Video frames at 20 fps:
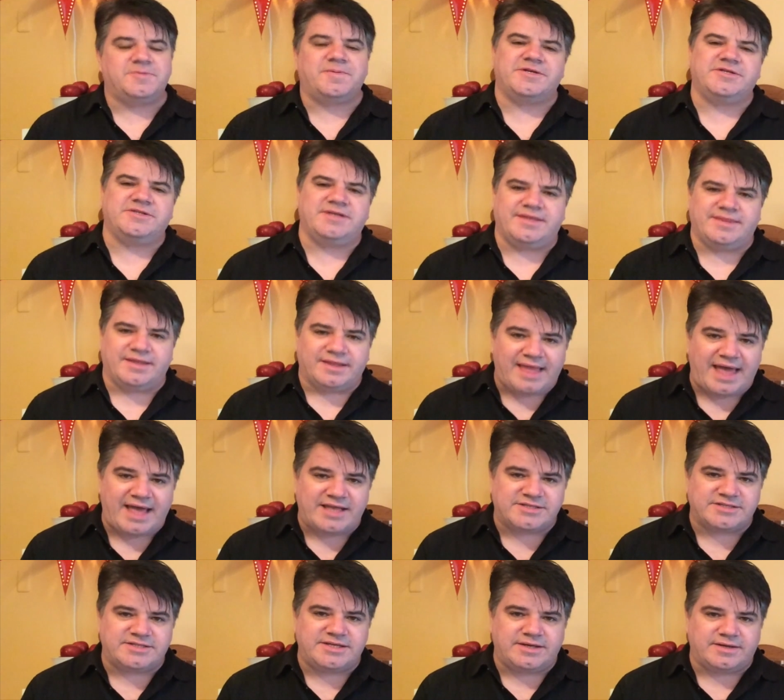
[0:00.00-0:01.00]
especially in the
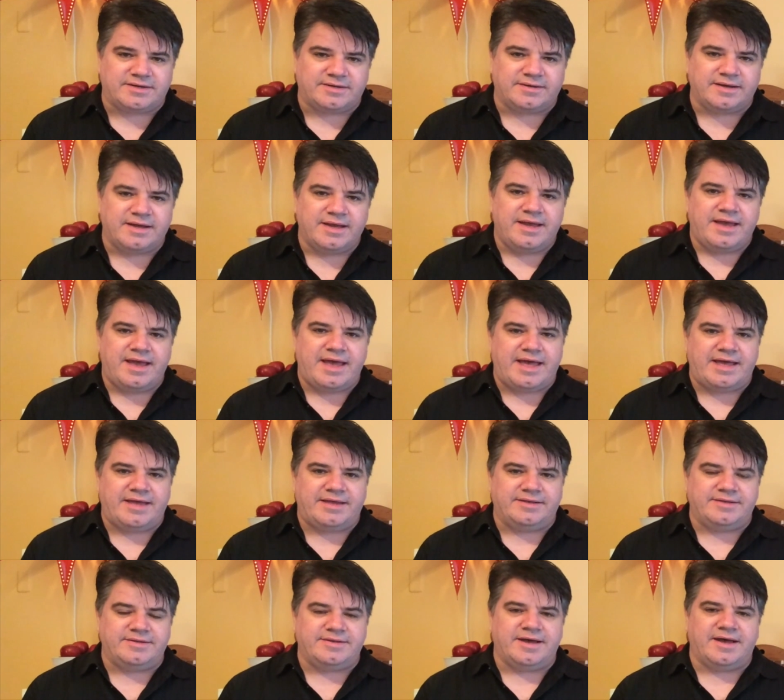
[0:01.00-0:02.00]
last year,
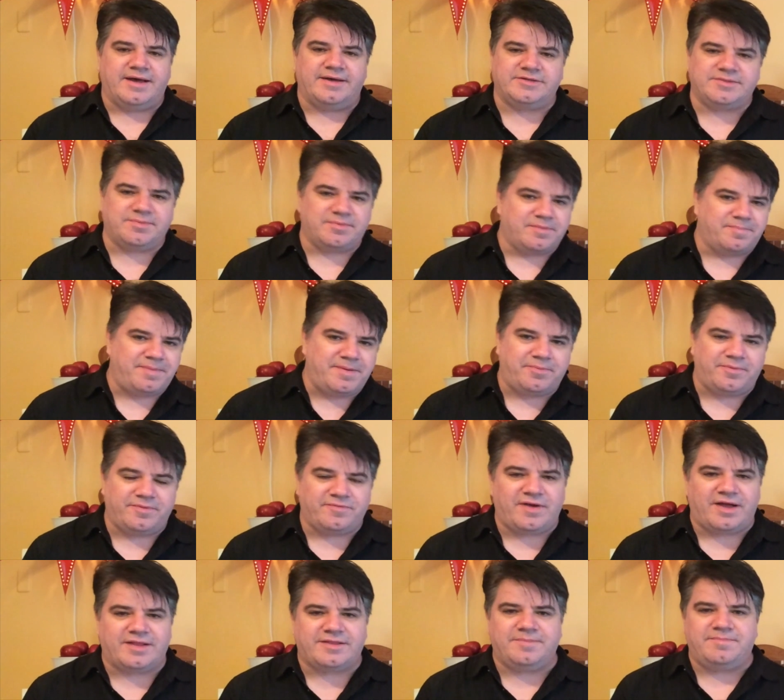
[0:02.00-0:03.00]
and uh, some of the people
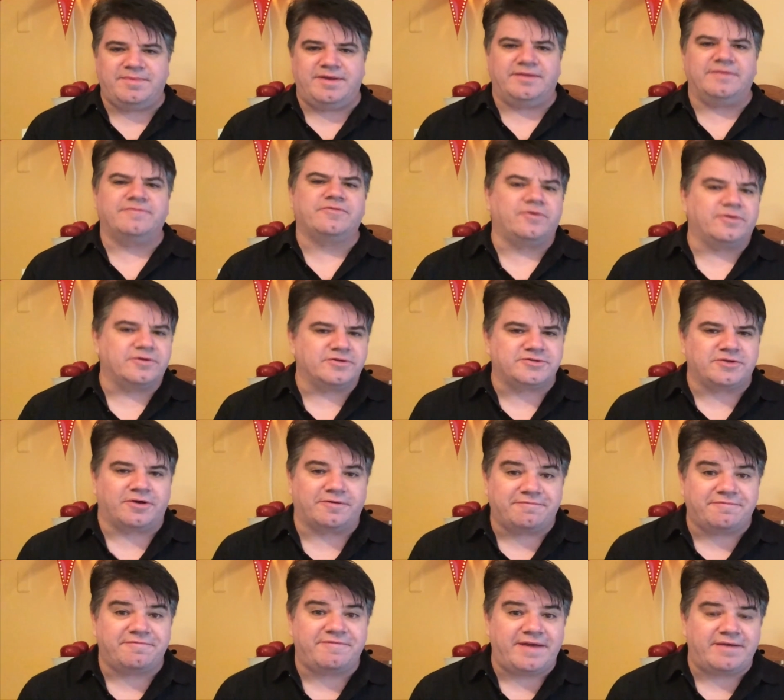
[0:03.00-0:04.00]
we've got to meet, and of course,
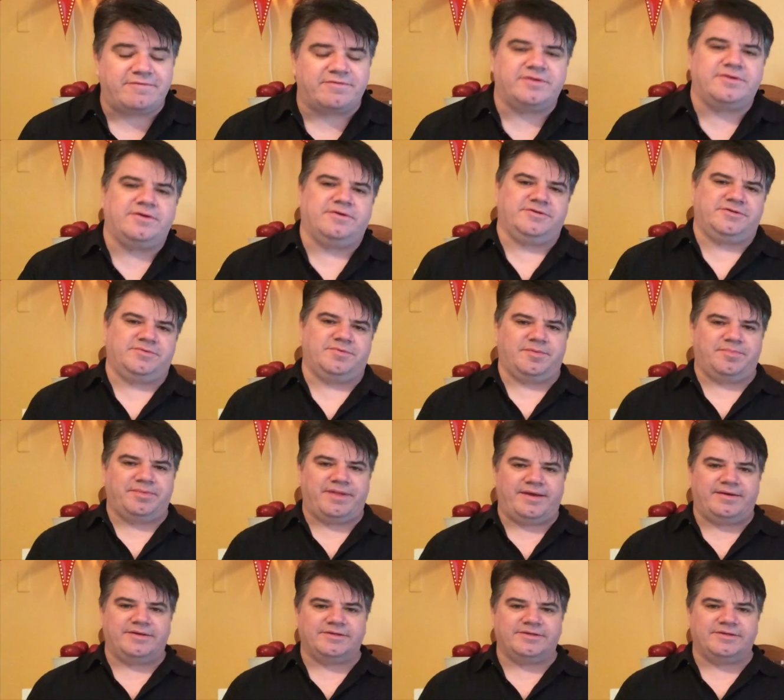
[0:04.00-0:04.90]
our favorite dulcimer players.